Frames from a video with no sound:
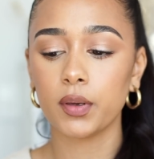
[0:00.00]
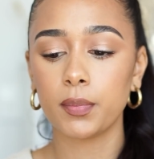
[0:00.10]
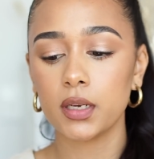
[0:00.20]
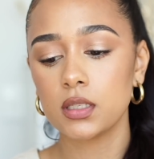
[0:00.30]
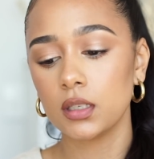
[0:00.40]
But
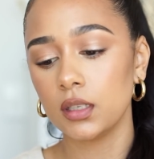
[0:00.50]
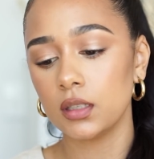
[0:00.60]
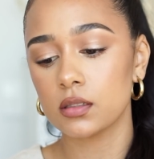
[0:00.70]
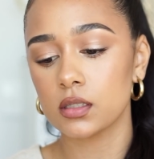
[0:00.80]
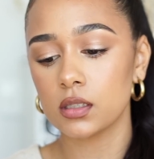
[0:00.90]
basically
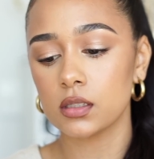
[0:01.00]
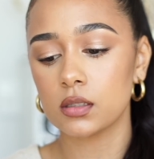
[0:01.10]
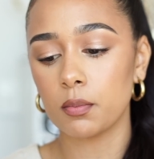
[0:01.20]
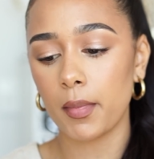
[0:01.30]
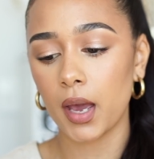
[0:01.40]
this
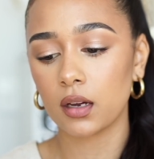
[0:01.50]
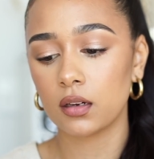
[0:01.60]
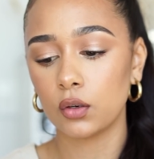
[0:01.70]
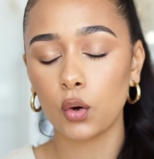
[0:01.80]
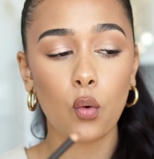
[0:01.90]
is
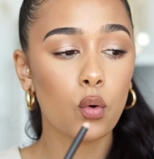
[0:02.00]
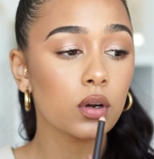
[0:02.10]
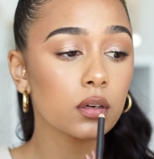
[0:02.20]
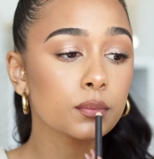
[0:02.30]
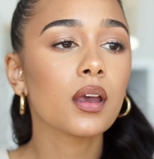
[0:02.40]
MAC
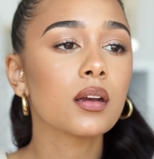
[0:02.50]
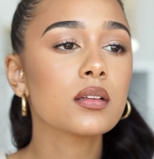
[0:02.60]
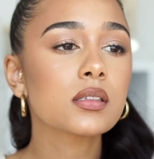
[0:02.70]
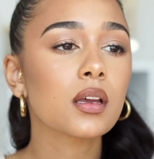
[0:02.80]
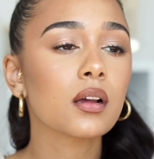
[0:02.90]
Cork, and
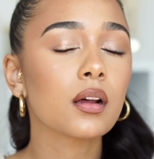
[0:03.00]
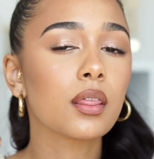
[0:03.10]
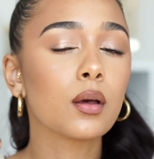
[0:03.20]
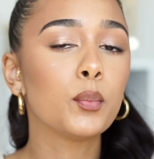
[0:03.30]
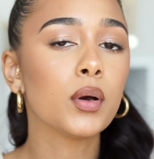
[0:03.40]
it's like
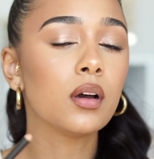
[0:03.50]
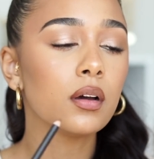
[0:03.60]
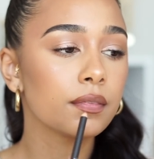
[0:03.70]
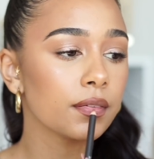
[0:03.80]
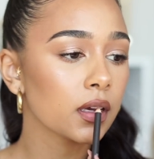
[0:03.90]
the
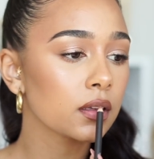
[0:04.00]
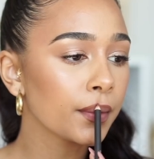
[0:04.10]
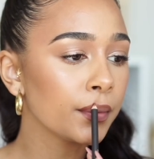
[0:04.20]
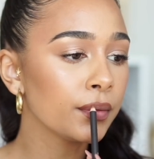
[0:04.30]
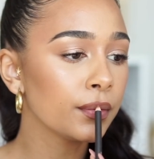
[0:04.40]
perfect
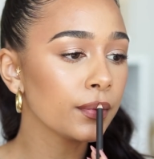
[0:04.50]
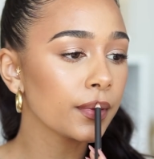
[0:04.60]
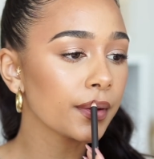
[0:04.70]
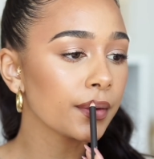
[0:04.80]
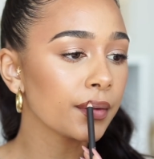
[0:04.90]
cool
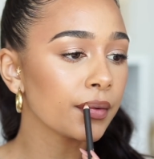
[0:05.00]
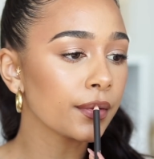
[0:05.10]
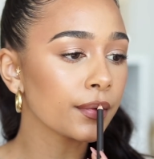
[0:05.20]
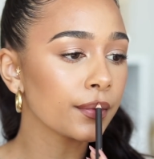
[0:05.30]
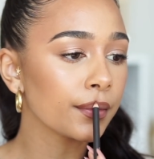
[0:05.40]

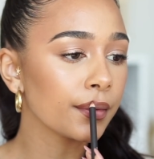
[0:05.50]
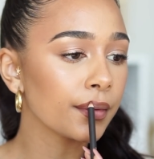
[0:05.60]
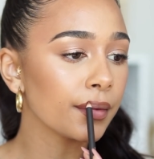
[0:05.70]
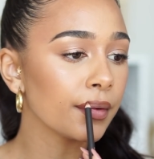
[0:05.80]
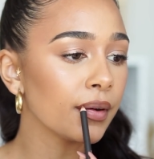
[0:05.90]

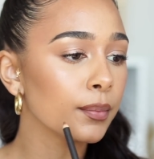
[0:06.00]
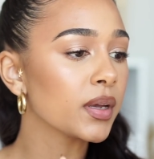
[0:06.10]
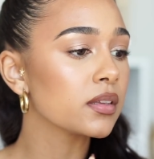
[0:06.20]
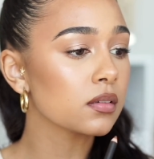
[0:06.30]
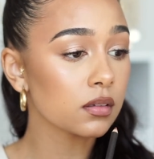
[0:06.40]
undertone lip
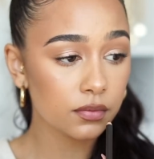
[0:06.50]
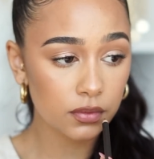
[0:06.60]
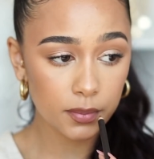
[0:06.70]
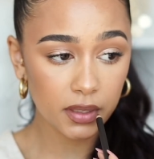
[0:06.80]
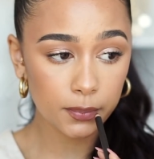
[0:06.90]
pencil
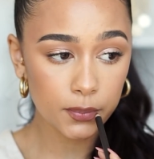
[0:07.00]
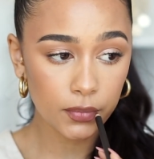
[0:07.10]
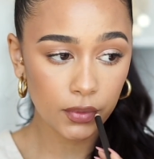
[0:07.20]
for me.